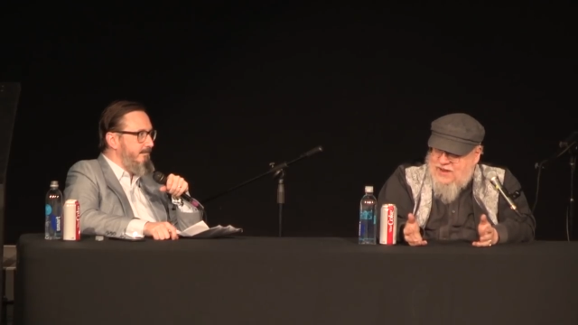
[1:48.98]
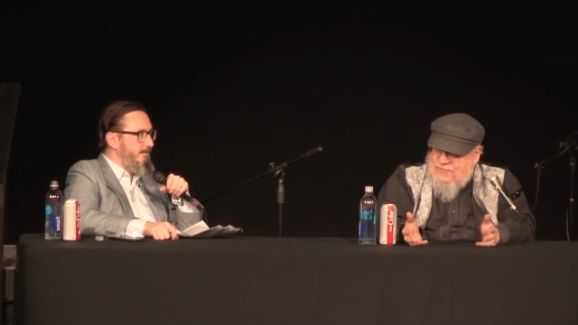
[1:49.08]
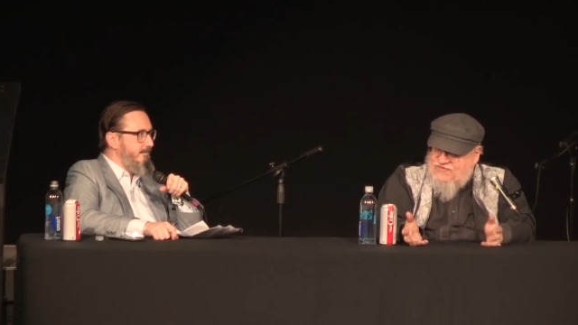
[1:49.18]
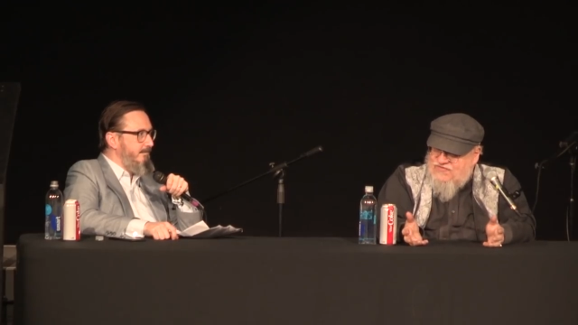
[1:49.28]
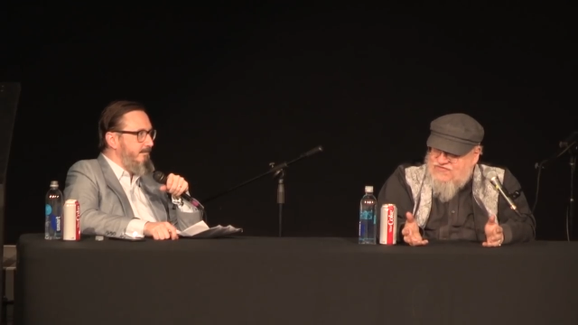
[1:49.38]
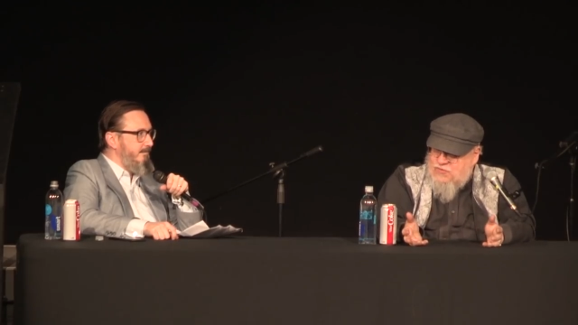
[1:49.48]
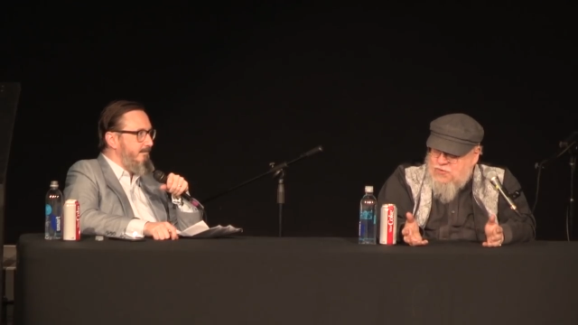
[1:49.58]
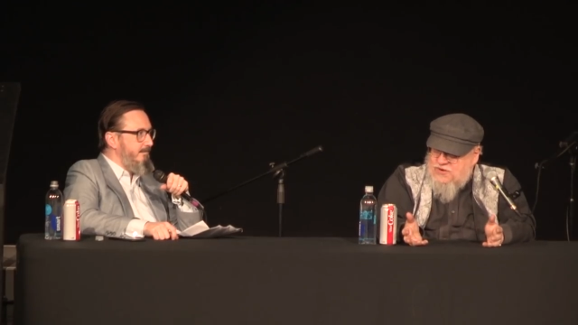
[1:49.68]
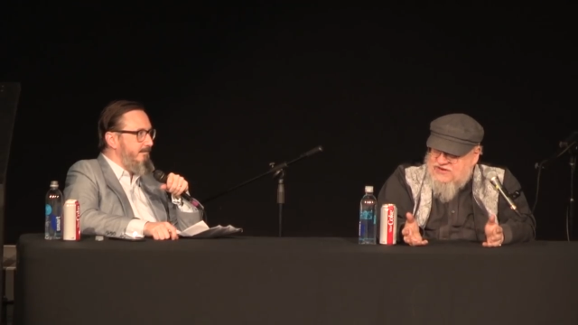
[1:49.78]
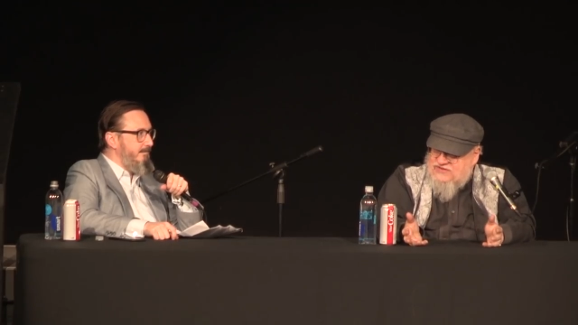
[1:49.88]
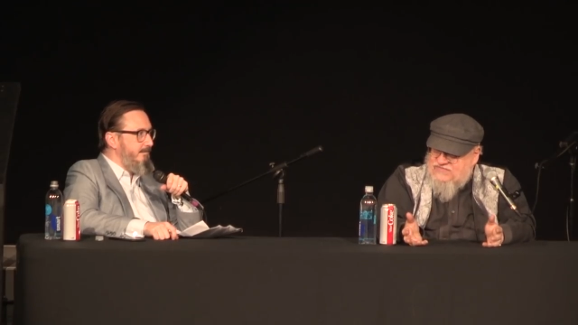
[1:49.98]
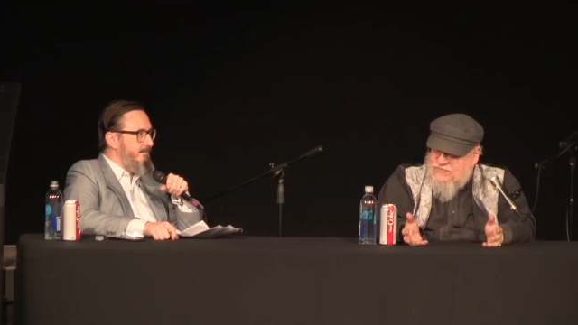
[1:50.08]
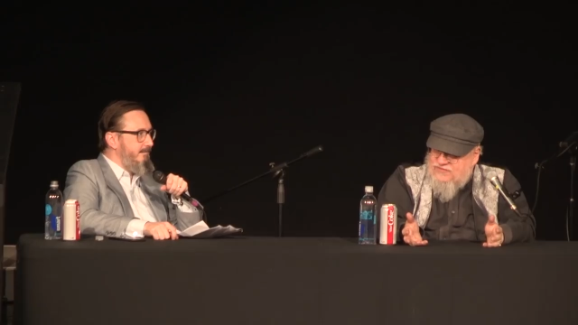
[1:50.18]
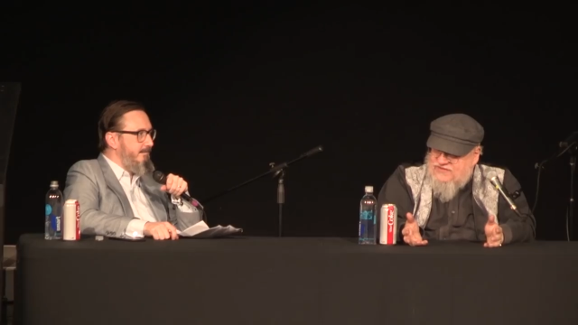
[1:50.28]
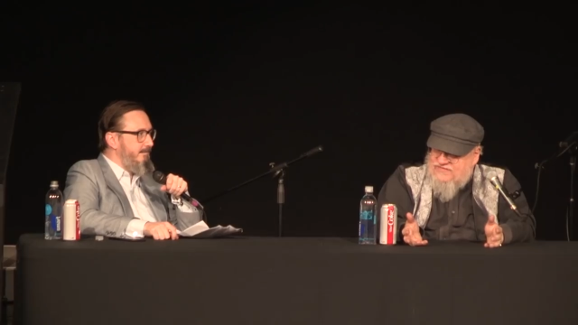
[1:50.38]
Speaker 1: amateur stories
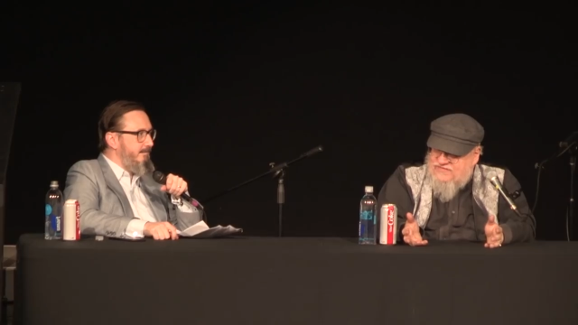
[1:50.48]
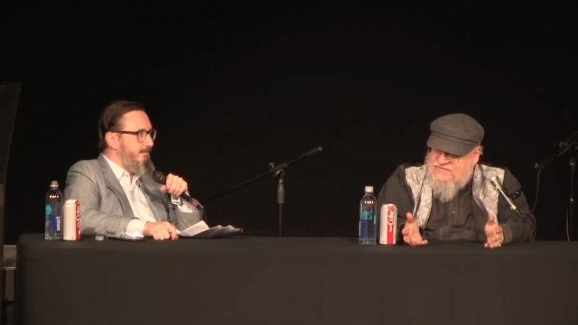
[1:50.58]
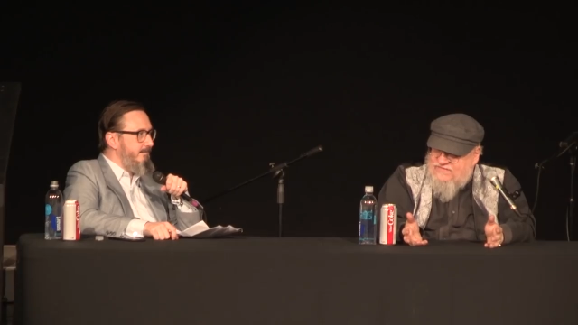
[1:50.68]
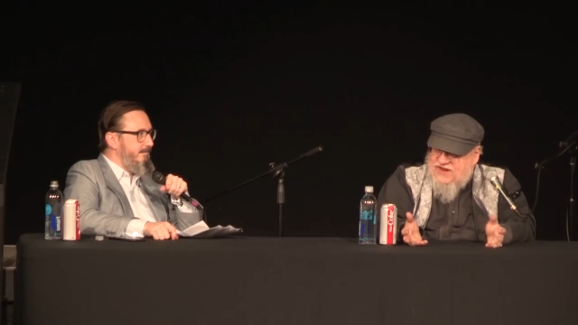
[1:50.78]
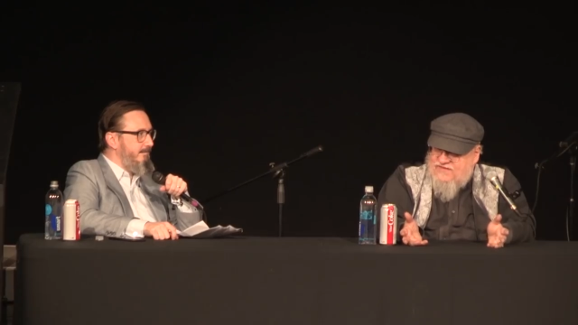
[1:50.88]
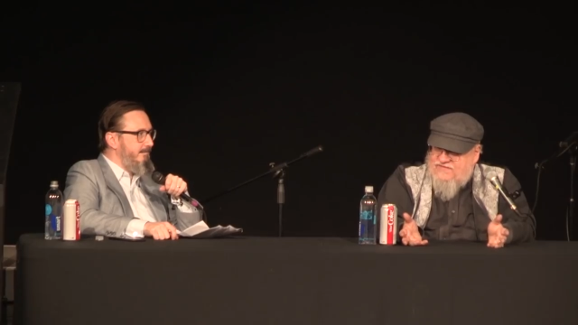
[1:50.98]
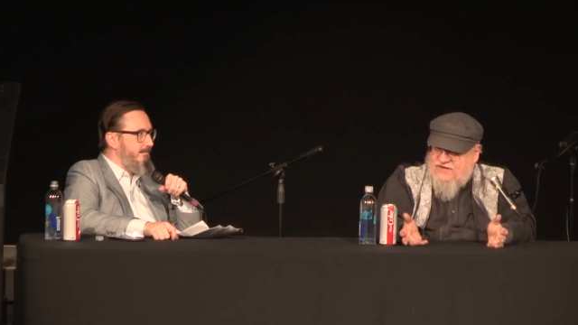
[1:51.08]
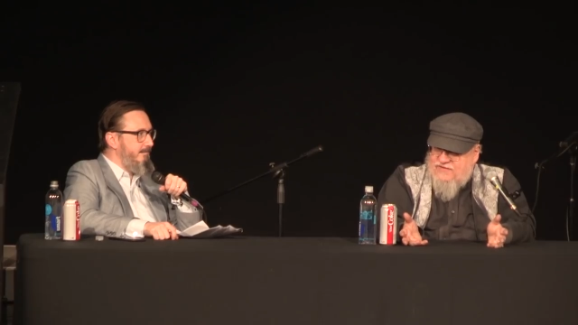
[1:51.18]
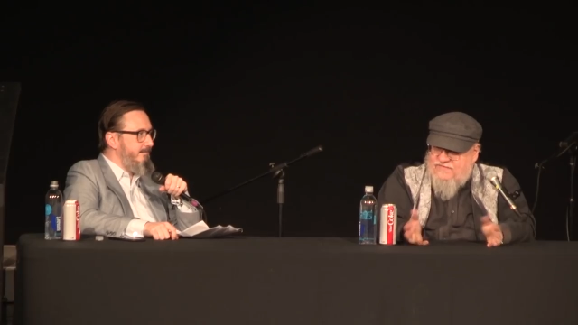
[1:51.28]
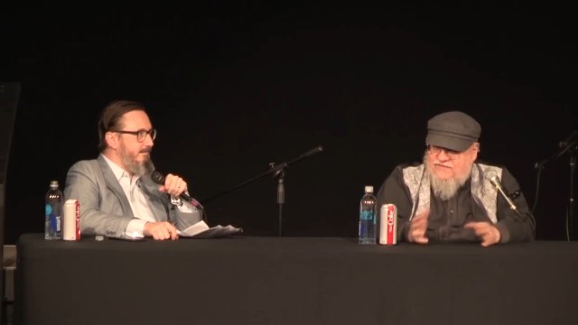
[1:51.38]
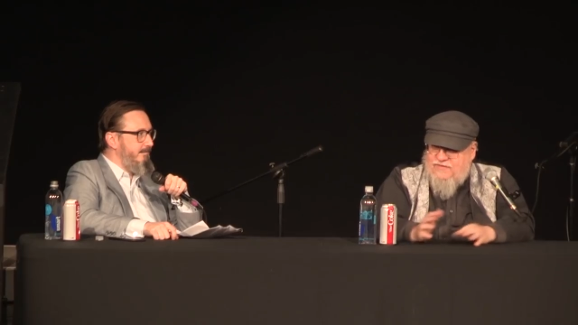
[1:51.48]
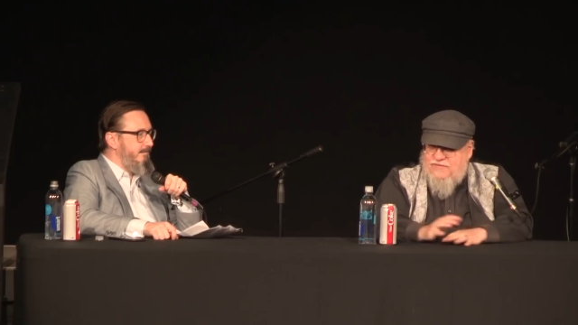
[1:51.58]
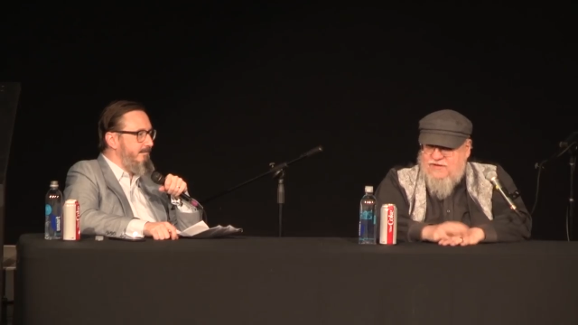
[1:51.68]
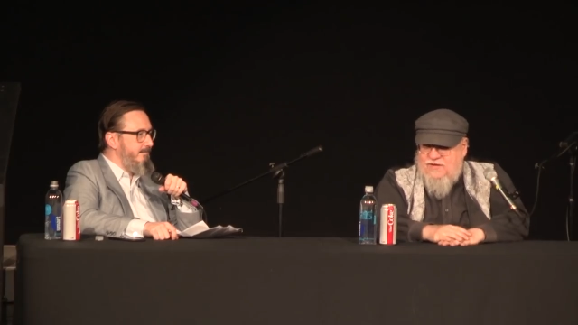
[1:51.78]
for these fanzines, and